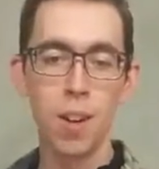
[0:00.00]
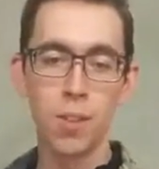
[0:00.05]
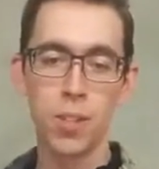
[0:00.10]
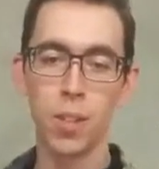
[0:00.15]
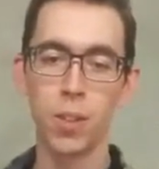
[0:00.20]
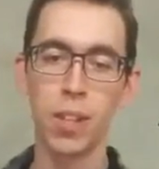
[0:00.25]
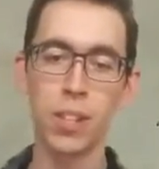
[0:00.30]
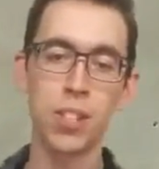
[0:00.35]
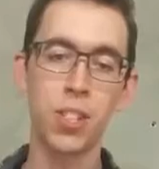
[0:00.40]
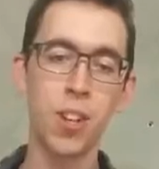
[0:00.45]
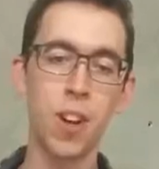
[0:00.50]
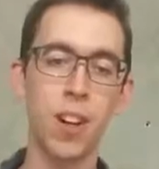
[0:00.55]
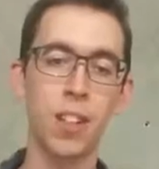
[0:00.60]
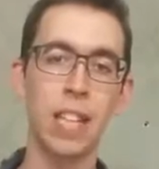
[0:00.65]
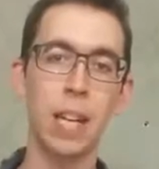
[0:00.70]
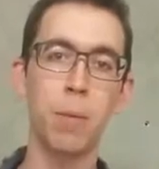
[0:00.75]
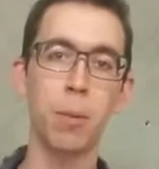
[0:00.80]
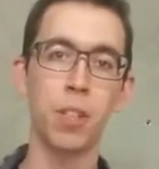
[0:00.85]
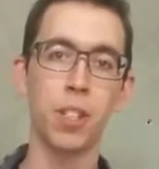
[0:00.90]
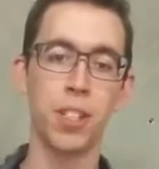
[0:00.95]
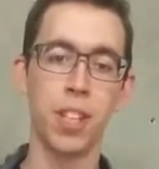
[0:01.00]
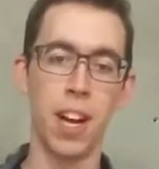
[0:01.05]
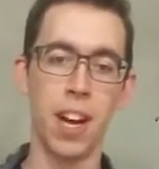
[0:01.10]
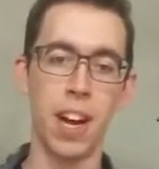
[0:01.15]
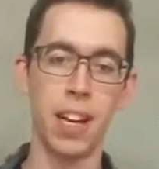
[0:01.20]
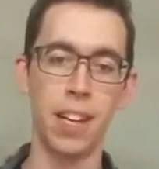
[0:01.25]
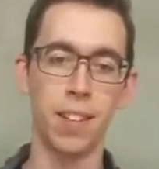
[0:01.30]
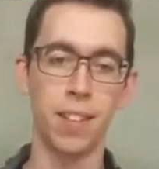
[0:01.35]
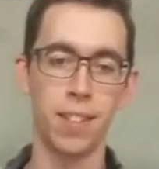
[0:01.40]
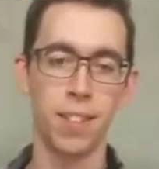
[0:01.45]
So let's talk label
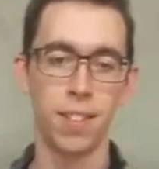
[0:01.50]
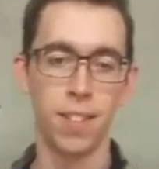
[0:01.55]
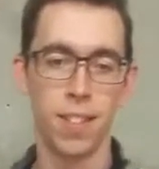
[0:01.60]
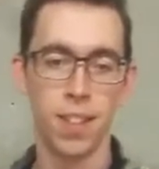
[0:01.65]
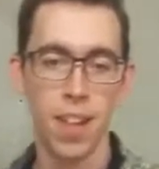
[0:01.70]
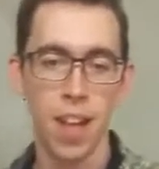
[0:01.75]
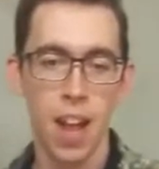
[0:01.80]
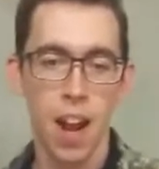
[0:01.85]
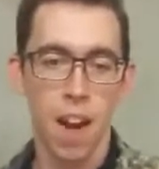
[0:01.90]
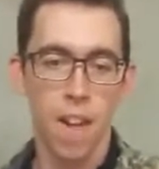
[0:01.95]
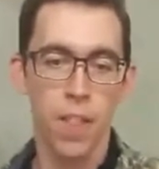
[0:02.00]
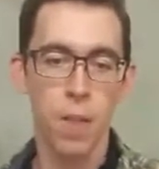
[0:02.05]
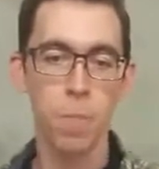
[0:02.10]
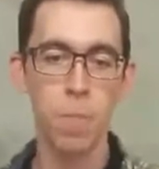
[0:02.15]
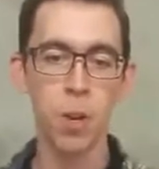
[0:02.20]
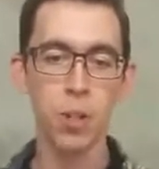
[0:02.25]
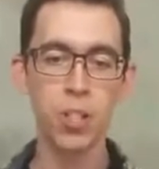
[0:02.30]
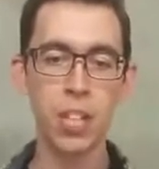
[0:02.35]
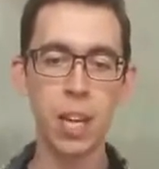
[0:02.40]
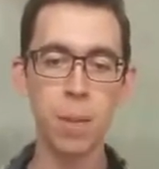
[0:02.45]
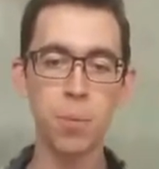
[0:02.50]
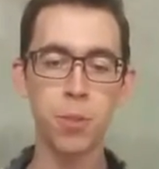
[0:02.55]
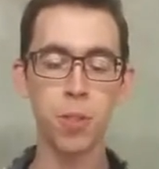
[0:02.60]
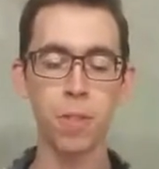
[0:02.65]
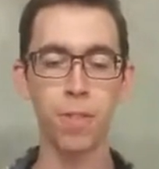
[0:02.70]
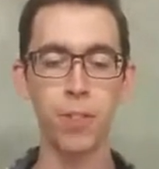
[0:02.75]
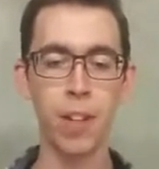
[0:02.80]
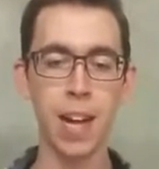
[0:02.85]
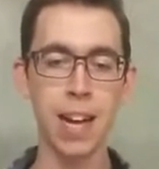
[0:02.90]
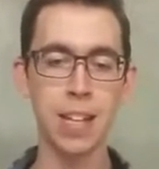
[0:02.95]
design. The most
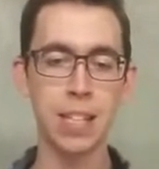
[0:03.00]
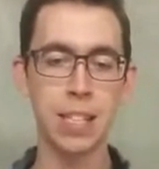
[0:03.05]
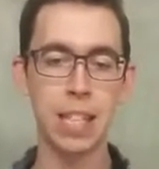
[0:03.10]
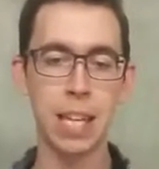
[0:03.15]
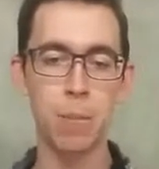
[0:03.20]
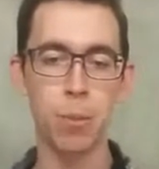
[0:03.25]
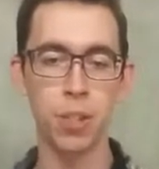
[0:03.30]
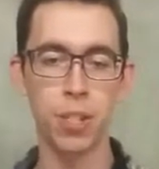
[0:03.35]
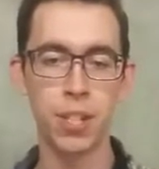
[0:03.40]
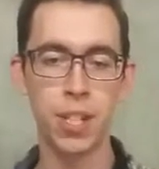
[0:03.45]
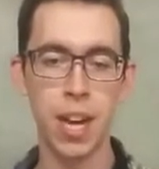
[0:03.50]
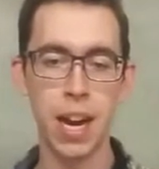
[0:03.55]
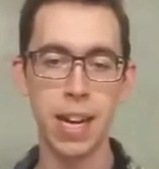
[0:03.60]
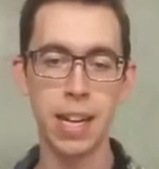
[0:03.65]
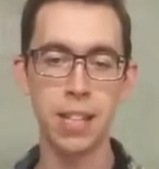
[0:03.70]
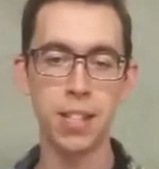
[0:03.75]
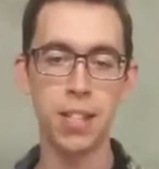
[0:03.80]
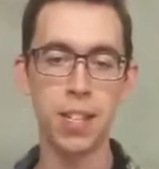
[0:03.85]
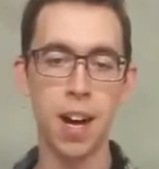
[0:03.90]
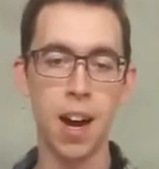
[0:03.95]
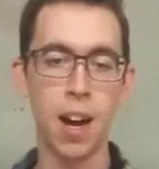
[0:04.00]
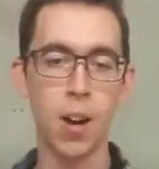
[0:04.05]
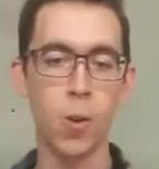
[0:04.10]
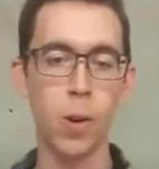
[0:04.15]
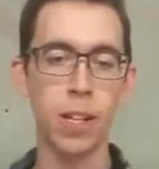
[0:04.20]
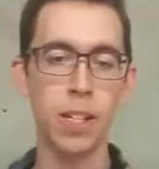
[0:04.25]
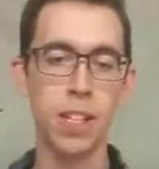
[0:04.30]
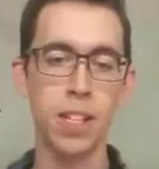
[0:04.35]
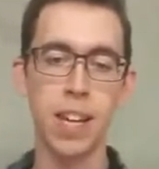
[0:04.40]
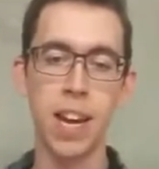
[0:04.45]
hipster flash label design is
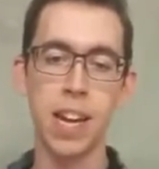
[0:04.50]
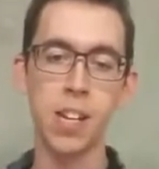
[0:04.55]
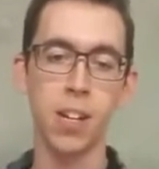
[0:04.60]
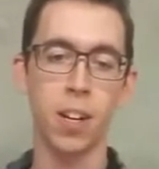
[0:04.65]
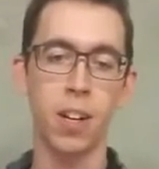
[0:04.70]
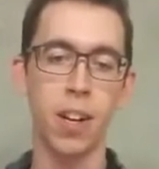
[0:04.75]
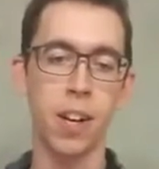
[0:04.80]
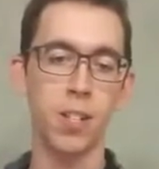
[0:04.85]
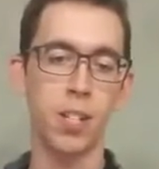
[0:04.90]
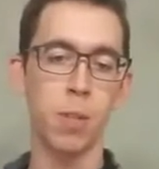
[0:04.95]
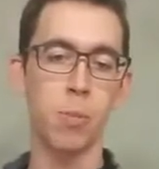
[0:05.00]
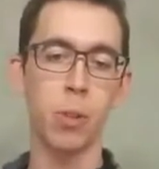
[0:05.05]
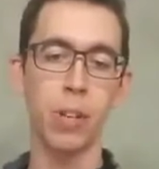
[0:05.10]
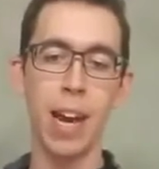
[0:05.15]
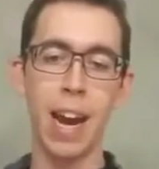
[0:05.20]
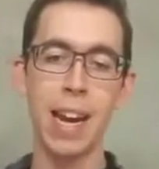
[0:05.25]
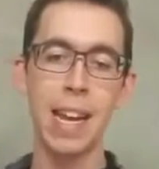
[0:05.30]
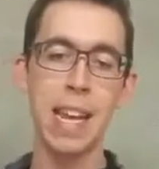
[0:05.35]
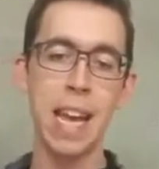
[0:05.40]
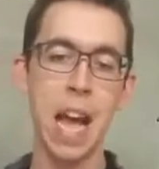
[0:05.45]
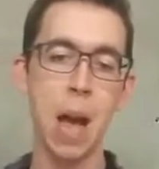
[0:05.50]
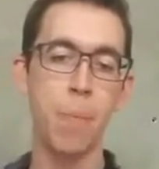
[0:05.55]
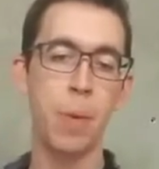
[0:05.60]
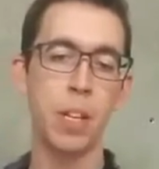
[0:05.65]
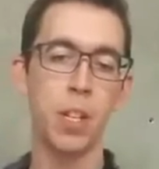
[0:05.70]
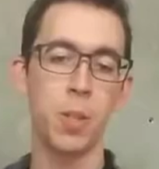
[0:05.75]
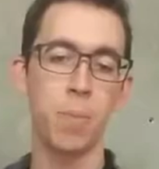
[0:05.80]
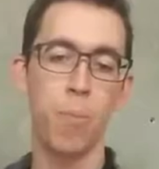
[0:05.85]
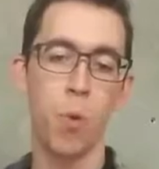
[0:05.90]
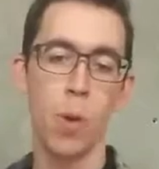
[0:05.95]
not going to net your customer any
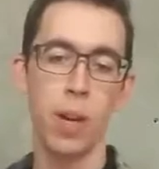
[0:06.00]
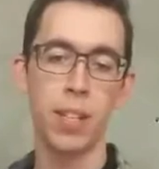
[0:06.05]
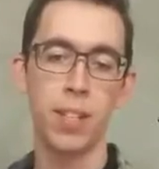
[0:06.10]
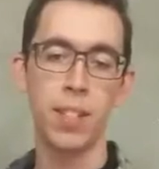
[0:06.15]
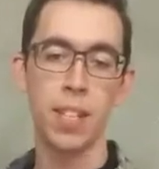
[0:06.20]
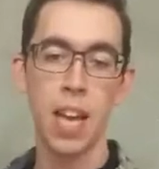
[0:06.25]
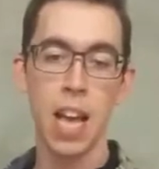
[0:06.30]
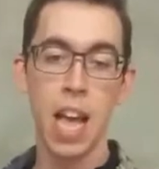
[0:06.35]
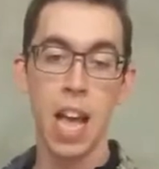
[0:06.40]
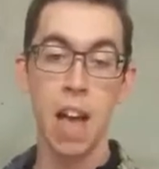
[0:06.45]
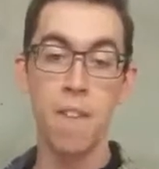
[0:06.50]
happiness points